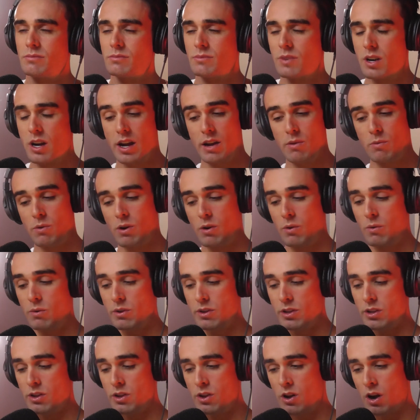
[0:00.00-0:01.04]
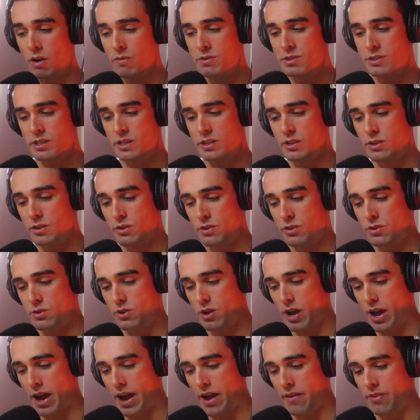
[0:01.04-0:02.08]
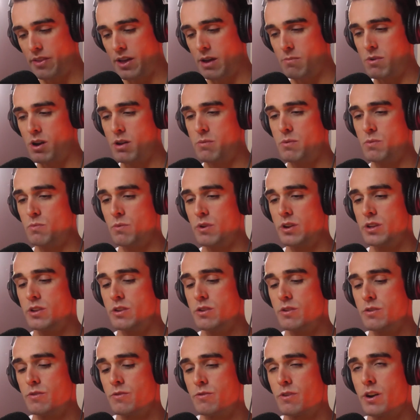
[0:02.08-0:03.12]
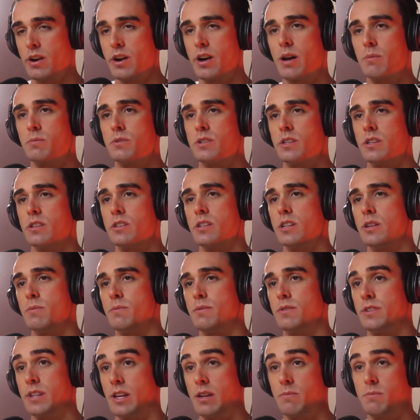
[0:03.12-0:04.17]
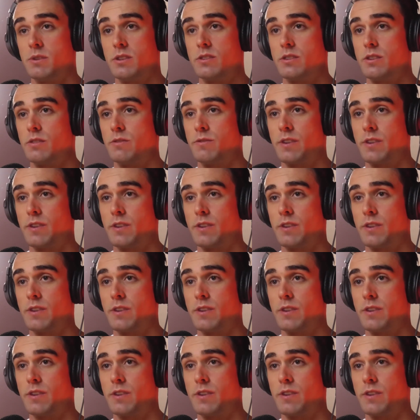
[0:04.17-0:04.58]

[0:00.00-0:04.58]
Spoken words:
Right. Well, you had that moment where you fronted up to your demons, you